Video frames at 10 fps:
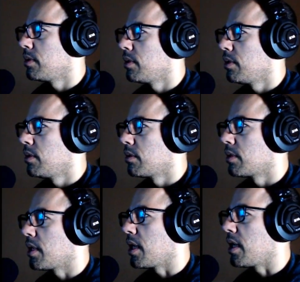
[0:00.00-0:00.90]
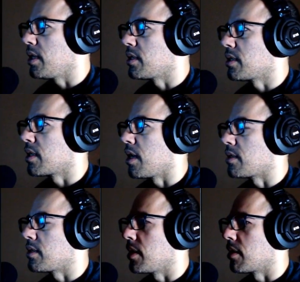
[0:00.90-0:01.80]
Okay, Schwarzenegger,
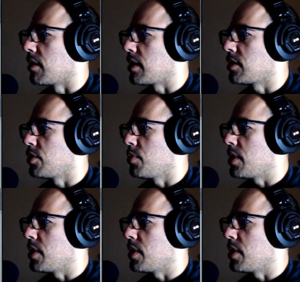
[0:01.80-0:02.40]
let's do this.